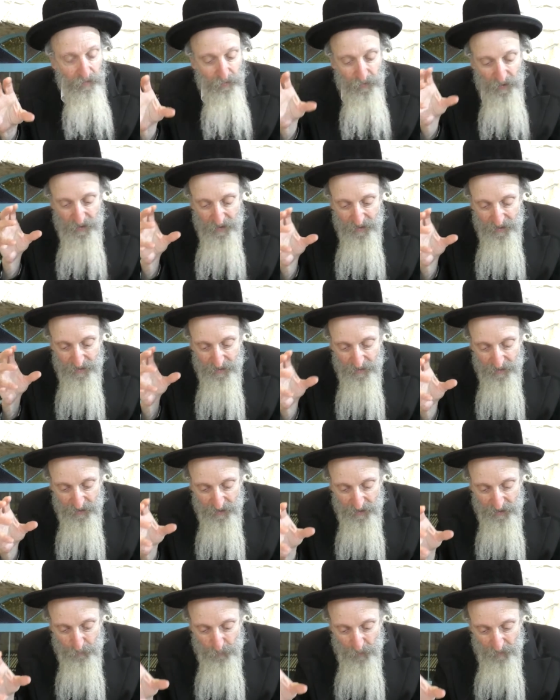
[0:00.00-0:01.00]
these
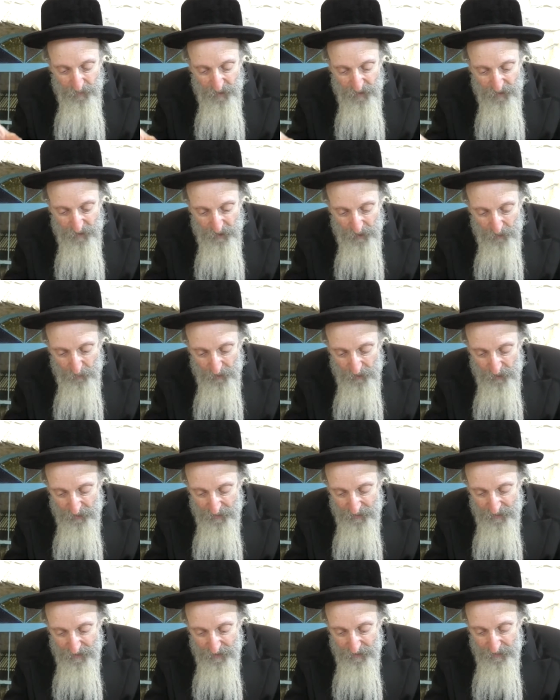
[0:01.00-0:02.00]
these previous
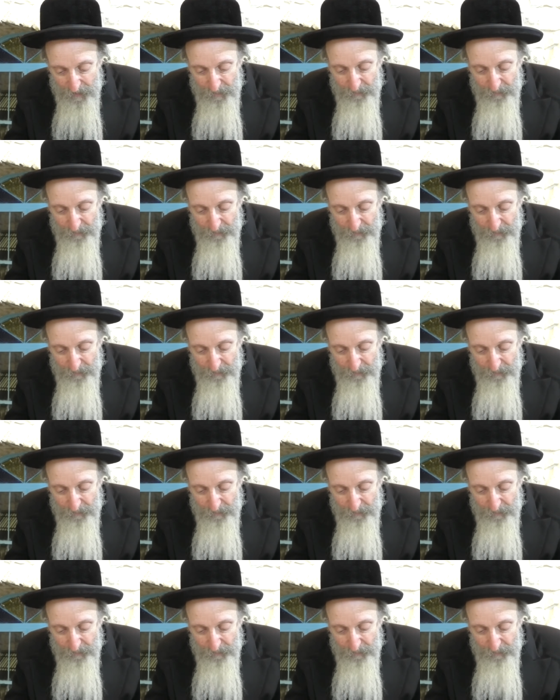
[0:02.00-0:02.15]
generations.